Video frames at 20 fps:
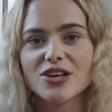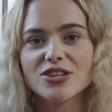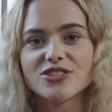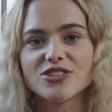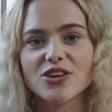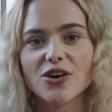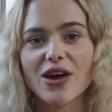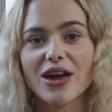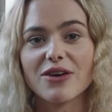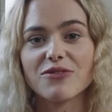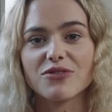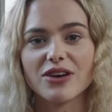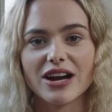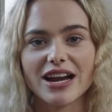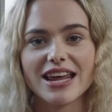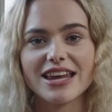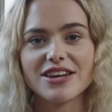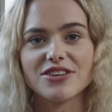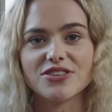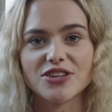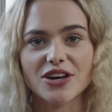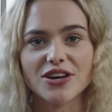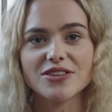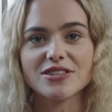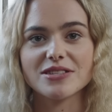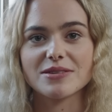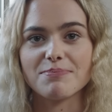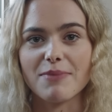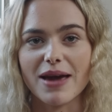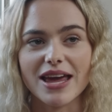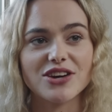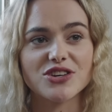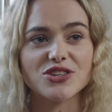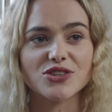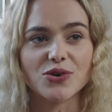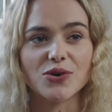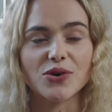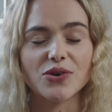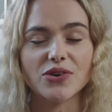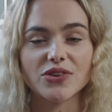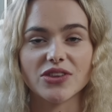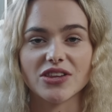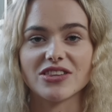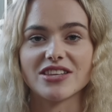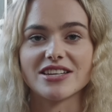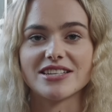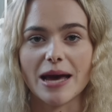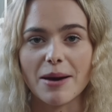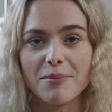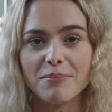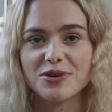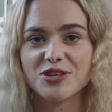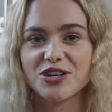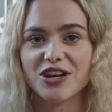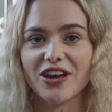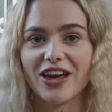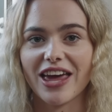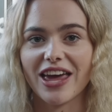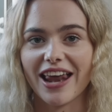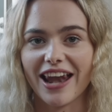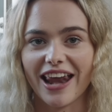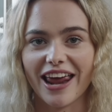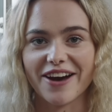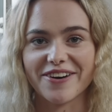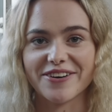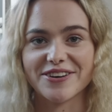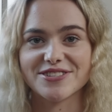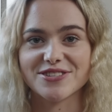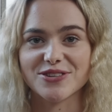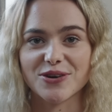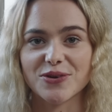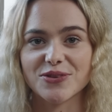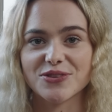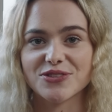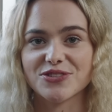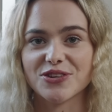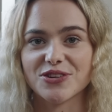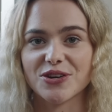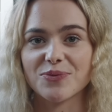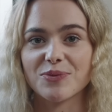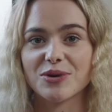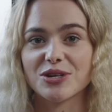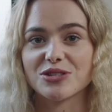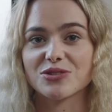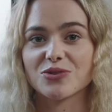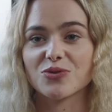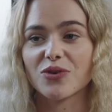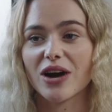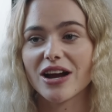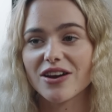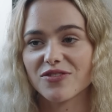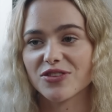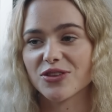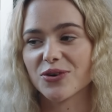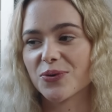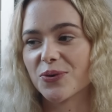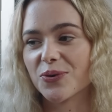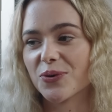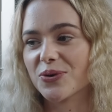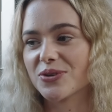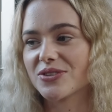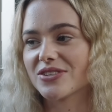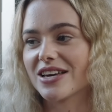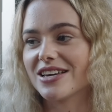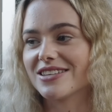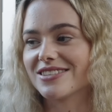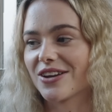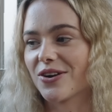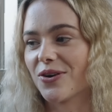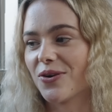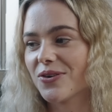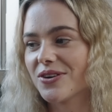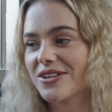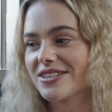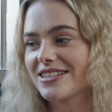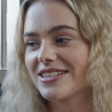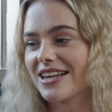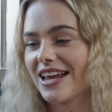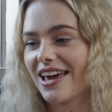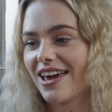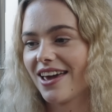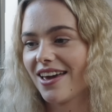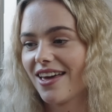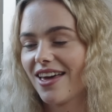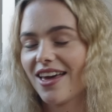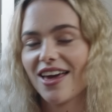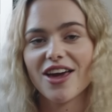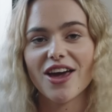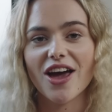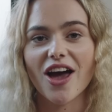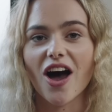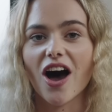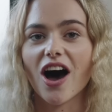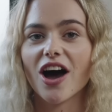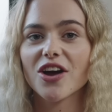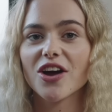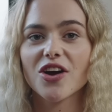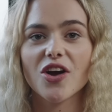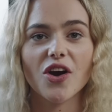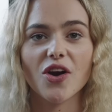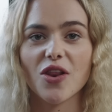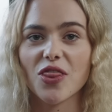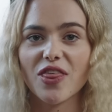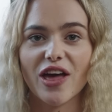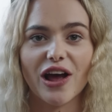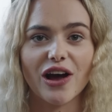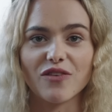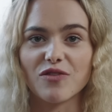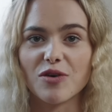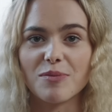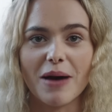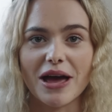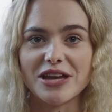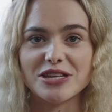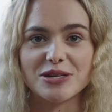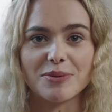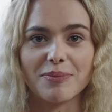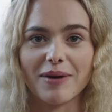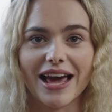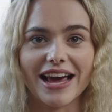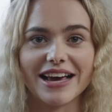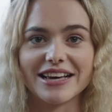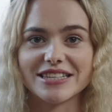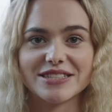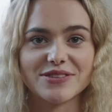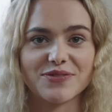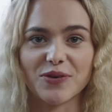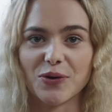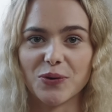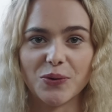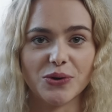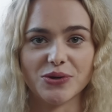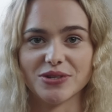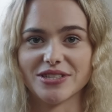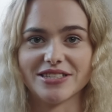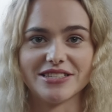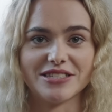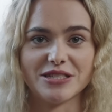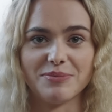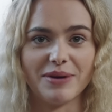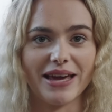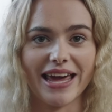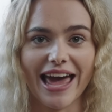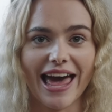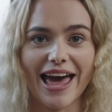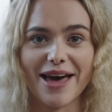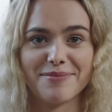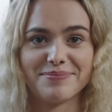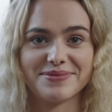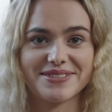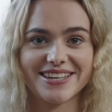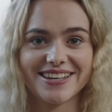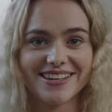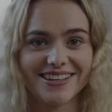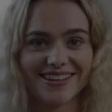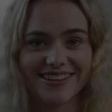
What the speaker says: so it really does make sure that the temperature in here is constant, which is great for the horses, and honestly, I couldn't think of a better place for horses to be kept.